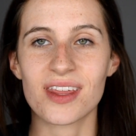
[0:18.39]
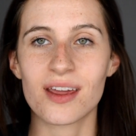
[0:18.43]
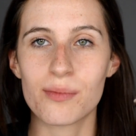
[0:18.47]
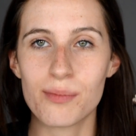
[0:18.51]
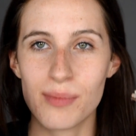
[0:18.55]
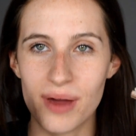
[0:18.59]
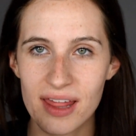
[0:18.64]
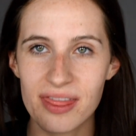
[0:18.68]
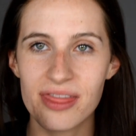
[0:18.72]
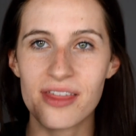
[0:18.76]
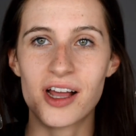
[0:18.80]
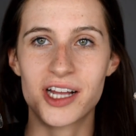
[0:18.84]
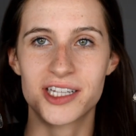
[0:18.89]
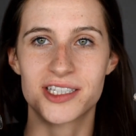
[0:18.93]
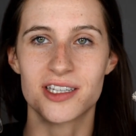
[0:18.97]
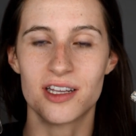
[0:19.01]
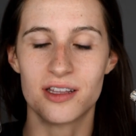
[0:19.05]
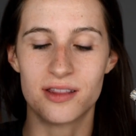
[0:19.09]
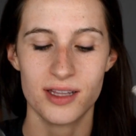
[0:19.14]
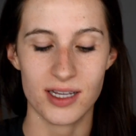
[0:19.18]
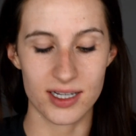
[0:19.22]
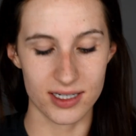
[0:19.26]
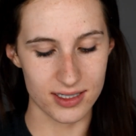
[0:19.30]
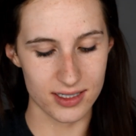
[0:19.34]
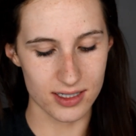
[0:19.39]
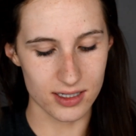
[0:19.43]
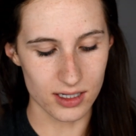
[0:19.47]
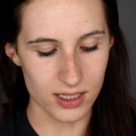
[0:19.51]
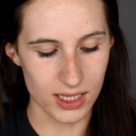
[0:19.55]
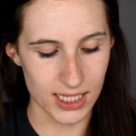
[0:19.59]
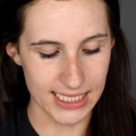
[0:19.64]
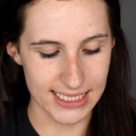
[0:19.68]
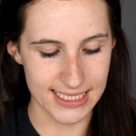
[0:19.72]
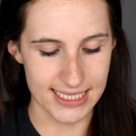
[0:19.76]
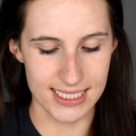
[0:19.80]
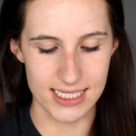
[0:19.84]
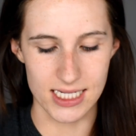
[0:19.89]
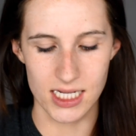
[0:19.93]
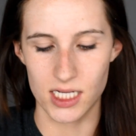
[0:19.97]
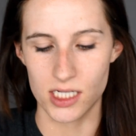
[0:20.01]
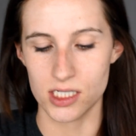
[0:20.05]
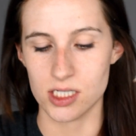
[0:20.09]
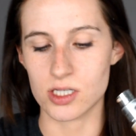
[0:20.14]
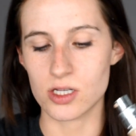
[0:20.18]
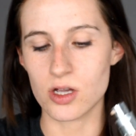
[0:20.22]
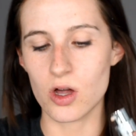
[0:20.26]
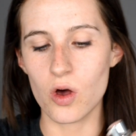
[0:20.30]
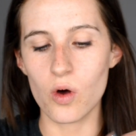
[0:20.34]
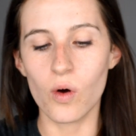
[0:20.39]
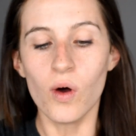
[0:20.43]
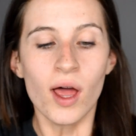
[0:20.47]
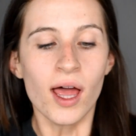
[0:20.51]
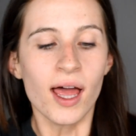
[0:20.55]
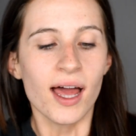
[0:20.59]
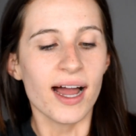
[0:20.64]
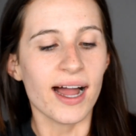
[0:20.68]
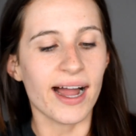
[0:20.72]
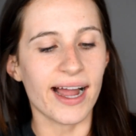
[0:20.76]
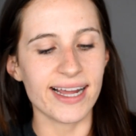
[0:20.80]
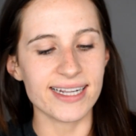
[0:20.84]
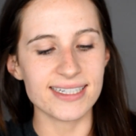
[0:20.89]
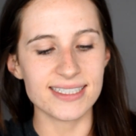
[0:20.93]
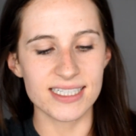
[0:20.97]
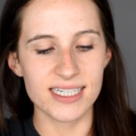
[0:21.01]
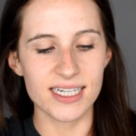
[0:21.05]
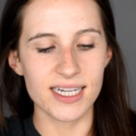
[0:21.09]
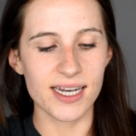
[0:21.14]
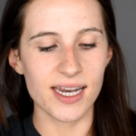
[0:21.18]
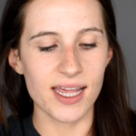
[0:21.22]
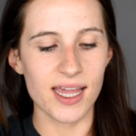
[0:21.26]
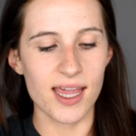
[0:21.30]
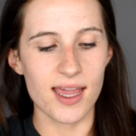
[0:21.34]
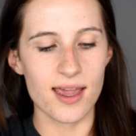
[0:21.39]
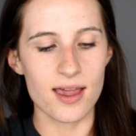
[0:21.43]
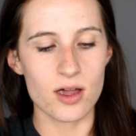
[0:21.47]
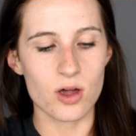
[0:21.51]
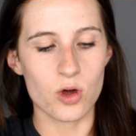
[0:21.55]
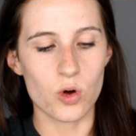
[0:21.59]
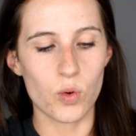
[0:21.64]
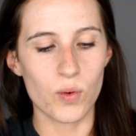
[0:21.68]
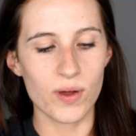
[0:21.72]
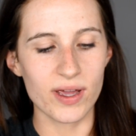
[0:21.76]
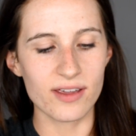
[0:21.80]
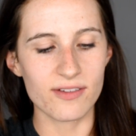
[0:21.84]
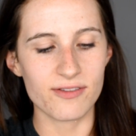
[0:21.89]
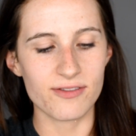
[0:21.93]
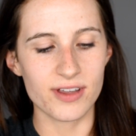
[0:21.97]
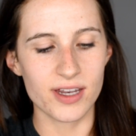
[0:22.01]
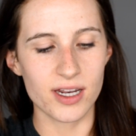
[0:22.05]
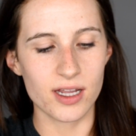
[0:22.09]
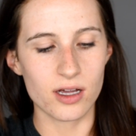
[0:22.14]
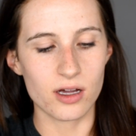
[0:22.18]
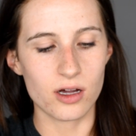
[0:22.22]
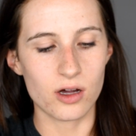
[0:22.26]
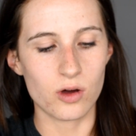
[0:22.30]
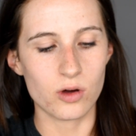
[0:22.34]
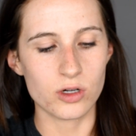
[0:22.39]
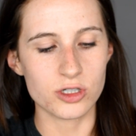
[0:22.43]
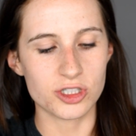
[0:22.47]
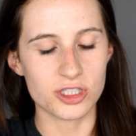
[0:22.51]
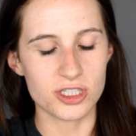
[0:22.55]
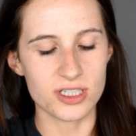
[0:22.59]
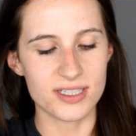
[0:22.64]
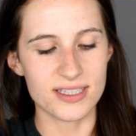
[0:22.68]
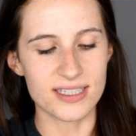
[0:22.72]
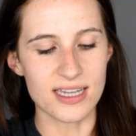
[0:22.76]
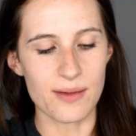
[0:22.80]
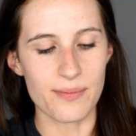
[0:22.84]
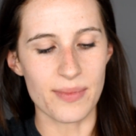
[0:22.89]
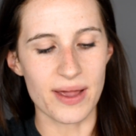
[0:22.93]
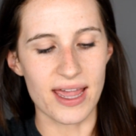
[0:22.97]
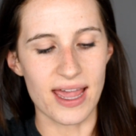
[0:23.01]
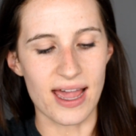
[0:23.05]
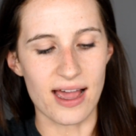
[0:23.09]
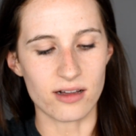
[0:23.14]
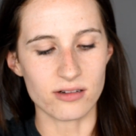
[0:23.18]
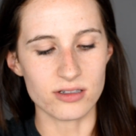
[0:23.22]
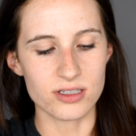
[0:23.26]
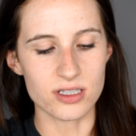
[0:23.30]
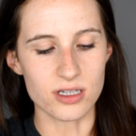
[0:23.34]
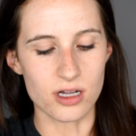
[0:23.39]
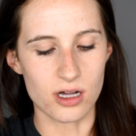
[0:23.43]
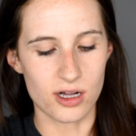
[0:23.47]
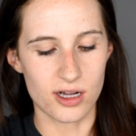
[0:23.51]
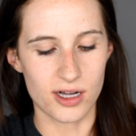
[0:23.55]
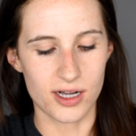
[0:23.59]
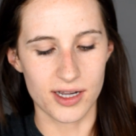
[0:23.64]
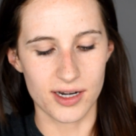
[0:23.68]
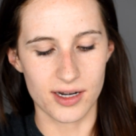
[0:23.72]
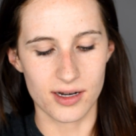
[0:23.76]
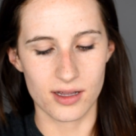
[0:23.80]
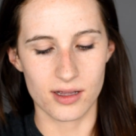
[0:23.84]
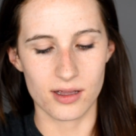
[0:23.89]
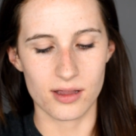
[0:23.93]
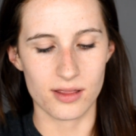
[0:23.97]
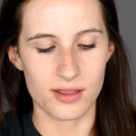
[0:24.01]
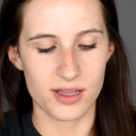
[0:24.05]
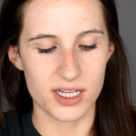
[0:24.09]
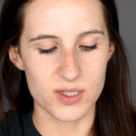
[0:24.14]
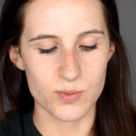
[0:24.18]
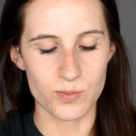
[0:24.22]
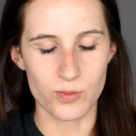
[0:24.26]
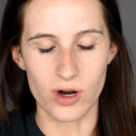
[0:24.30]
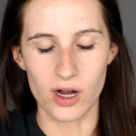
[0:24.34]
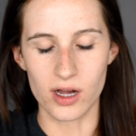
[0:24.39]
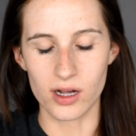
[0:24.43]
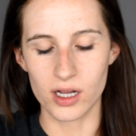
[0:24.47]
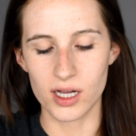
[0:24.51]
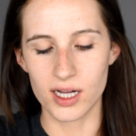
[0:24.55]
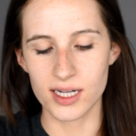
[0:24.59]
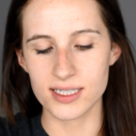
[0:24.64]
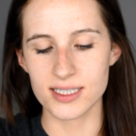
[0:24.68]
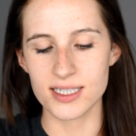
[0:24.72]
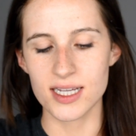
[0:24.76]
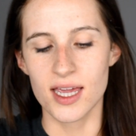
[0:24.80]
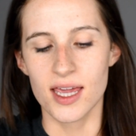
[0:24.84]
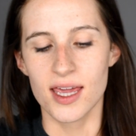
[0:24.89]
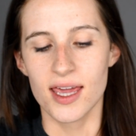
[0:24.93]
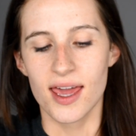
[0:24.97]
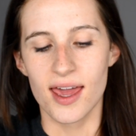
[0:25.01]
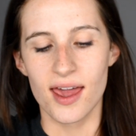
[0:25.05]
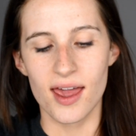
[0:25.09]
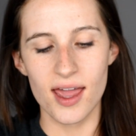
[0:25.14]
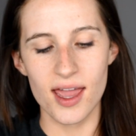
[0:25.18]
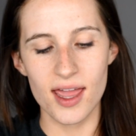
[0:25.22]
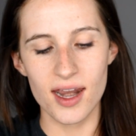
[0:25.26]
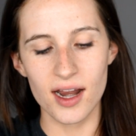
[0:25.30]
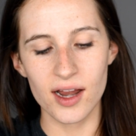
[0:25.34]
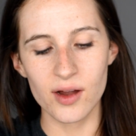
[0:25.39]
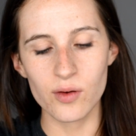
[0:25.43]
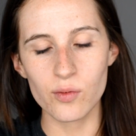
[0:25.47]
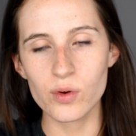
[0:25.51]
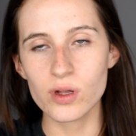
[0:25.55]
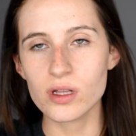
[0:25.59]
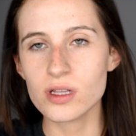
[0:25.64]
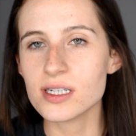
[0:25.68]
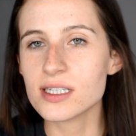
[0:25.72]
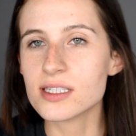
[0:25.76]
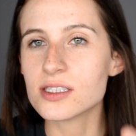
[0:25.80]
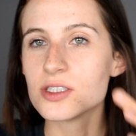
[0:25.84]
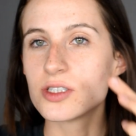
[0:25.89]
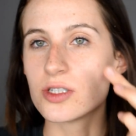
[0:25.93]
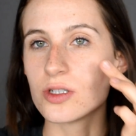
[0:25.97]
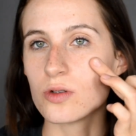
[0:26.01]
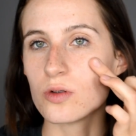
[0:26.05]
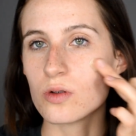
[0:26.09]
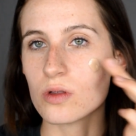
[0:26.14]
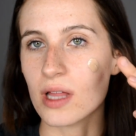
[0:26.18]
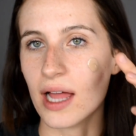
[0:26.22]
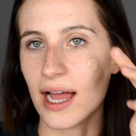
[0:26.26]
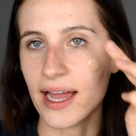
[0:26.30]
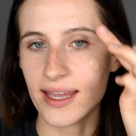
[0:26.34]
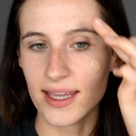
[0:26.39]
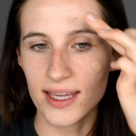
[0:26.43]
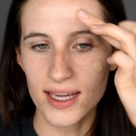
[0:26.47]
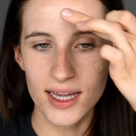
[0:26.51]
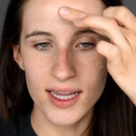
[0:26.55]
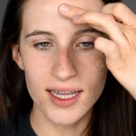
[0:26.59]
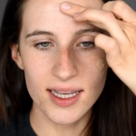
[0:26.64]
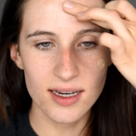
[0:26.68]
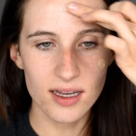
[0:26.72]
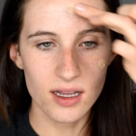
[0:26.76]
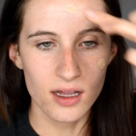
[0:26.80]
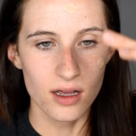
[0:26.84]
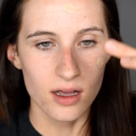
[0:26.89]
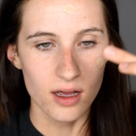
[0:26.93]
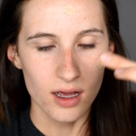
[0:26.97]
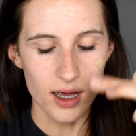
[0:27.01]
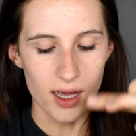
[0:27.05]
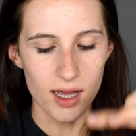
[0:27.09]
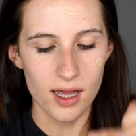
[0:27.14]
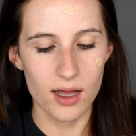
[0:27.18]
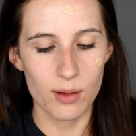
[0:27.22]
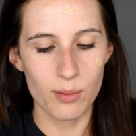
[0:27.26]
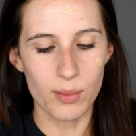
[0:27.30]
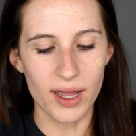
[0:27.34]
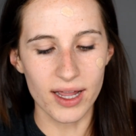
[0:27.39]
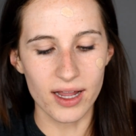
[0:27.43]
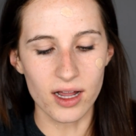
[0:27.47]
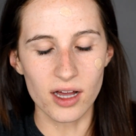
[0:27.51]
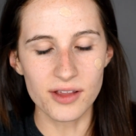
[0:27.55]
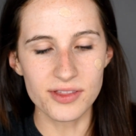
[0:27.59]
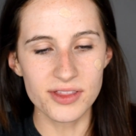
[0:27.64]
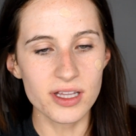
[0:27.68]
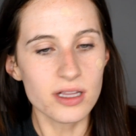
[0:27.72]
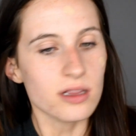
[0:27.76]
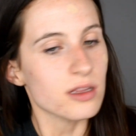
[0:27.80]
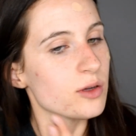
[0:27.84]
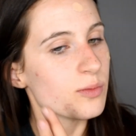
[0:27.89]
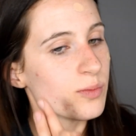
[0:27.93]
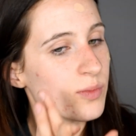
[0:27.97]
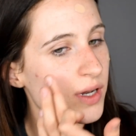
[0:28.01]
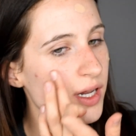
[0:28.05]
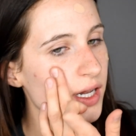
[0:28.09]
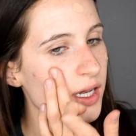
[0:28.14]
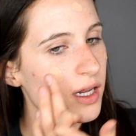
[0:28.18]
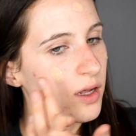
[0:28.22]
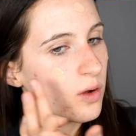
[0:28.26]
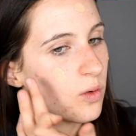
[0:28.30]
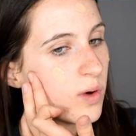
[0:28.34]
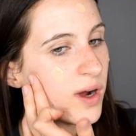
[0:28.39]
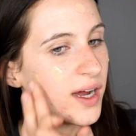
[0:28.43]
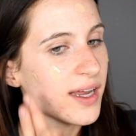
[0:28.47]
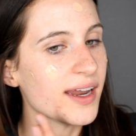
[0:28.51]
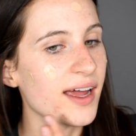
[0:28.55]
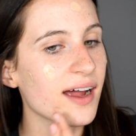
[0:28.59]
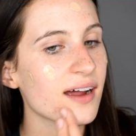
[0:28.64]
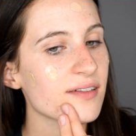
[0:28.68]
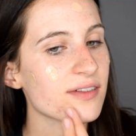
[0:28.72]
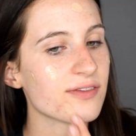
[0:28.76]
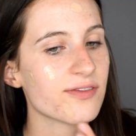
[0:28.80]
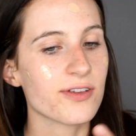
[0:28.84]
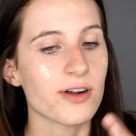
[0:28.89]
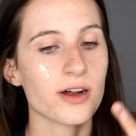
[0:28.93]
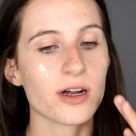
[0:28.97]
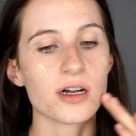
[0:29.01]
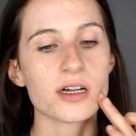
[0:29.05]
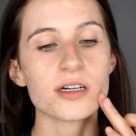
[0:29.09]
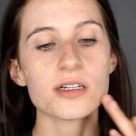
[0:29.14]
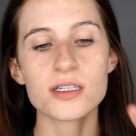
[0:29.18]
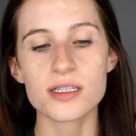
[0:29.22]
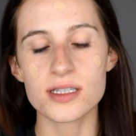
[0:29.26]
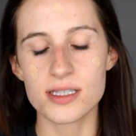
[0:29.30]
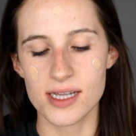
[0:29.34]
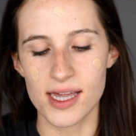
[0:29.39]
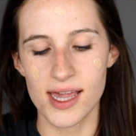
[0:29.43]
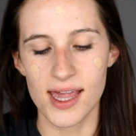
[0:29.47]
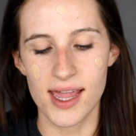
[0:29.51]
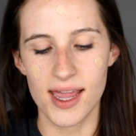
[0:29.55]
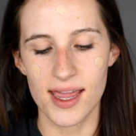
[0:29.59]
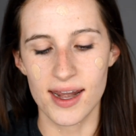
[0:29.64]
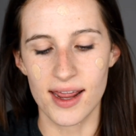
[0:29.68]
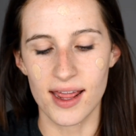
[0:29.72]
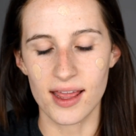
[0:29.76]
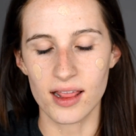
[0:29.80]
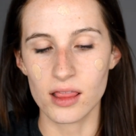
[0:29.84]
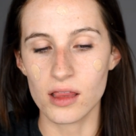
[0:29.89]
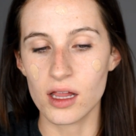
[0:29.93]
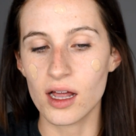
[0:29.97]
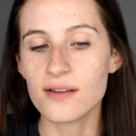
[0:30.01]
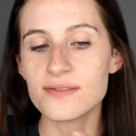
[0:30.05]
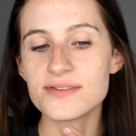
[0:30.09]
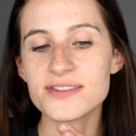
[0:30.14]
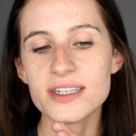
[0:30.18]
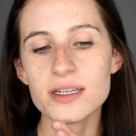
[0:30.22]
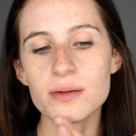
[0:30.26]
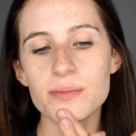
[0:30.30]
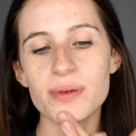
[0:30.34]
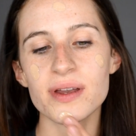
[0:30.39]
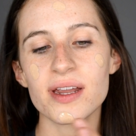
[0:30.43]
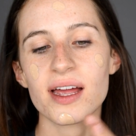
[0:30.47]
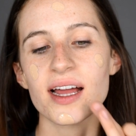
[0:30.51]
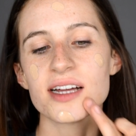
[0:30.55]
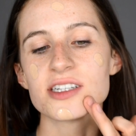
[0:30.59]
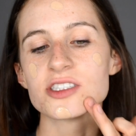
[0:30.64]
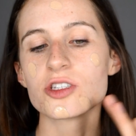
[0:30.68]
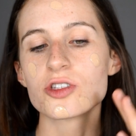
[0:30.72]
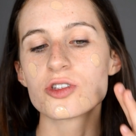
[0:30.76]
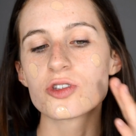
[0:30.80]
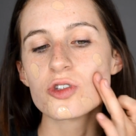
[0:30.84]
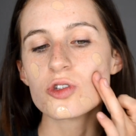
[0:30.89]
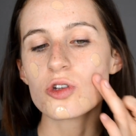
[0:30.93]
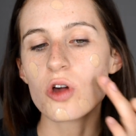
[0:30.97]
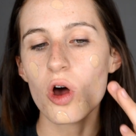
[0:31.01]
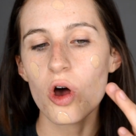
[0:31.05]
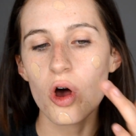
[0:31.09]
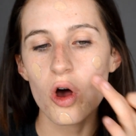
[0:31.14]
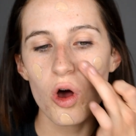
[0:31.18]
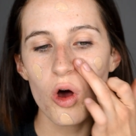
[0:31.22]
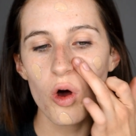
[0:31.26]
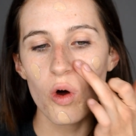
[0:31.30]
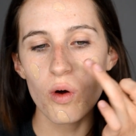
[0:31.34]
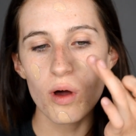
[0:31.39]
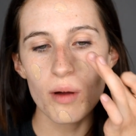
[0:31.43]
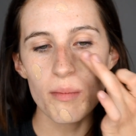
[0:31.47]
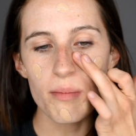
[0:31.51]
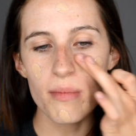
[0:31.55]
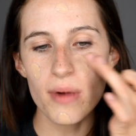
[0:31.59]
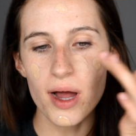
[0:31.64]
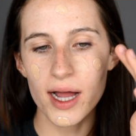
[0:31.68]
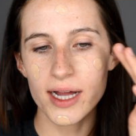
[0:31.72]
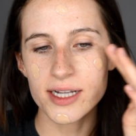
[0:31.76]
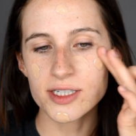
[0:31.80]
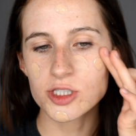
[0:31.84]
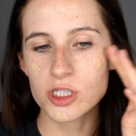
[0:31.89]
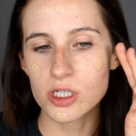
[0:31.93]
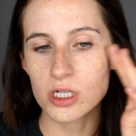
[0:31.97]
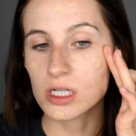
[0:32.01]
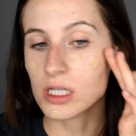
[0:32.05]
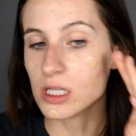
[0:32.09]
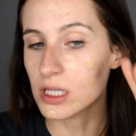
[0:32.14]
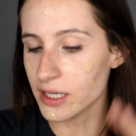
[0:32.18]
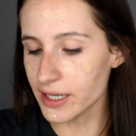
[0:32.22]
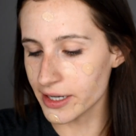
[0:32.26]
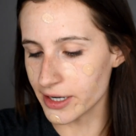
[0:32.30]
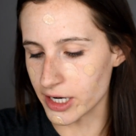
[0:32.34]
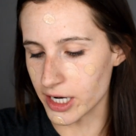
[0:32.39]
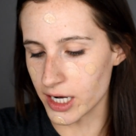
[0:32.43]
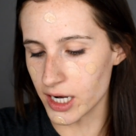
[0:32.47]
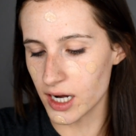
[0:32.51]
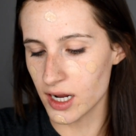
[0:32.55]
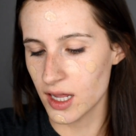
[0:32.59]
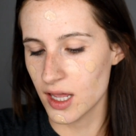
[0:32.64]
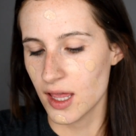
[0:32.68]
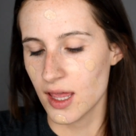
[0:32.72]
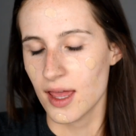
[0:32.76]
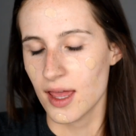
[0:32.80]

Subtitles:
My thoughts on this. Let's see. So I did a quick video just at my house on this product, and I really do like it. I got the illuminating one at first and I loved it, but it had so much glitter.